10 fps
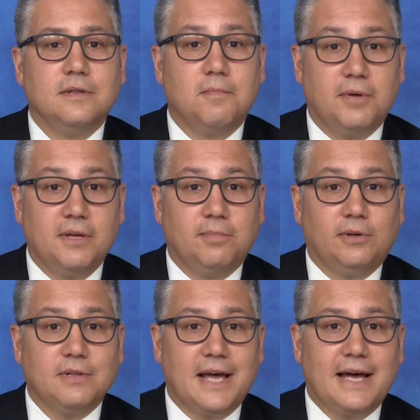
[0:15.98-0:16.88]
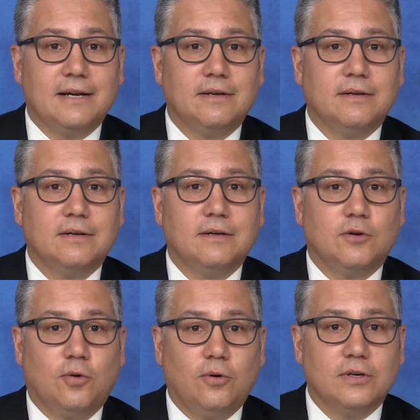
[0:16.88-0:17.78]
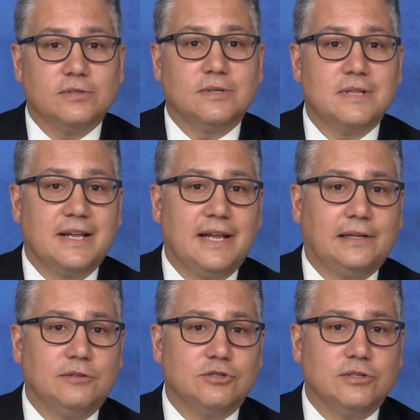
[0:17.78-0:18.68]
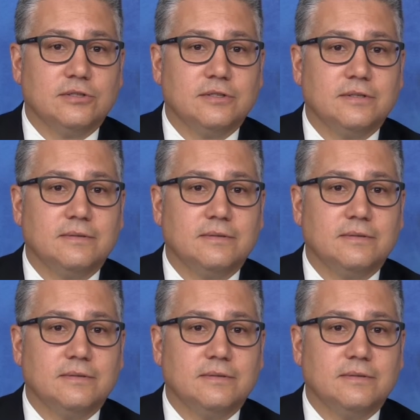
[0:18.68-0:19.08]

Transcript: the people that caused the negligence,